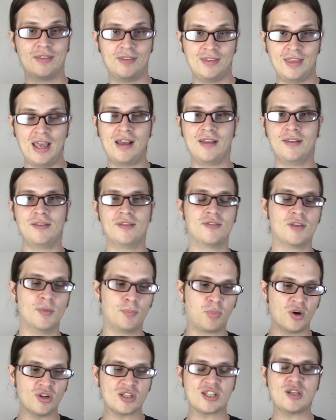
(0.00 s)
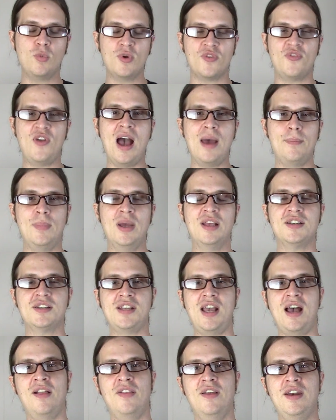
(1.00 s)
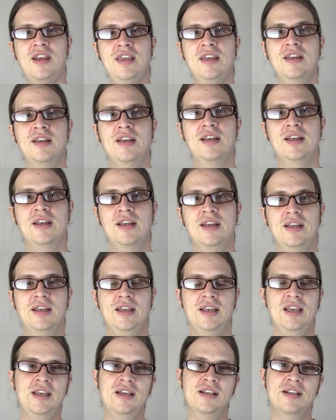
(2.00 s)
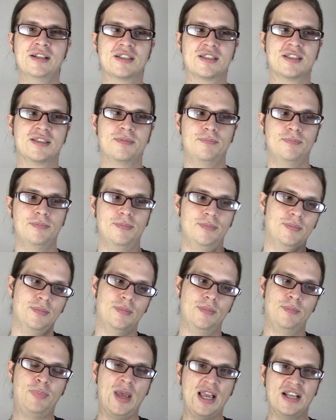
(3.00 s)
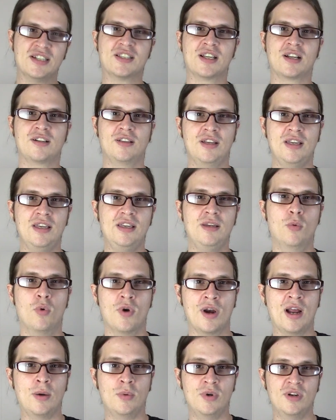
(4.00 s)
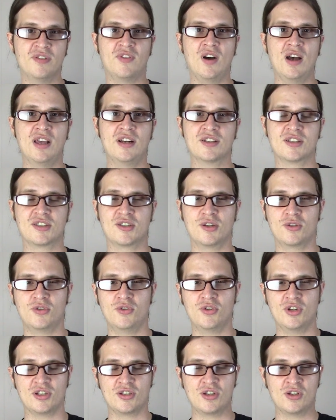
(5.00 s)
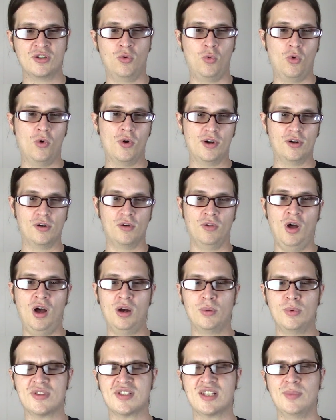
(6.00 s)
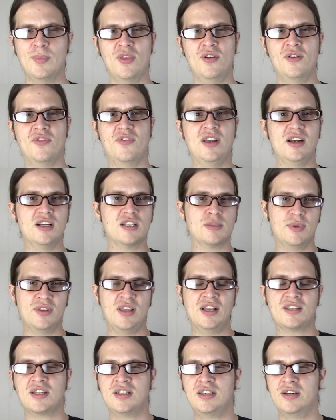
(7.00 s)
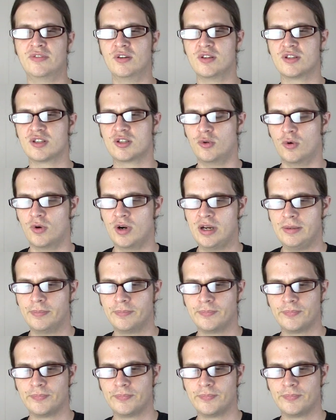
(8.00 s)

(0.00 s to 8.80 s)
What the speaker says: That the person with that mentality is basically what I would define as a social justice warrior, along with some other things, but that's a different story.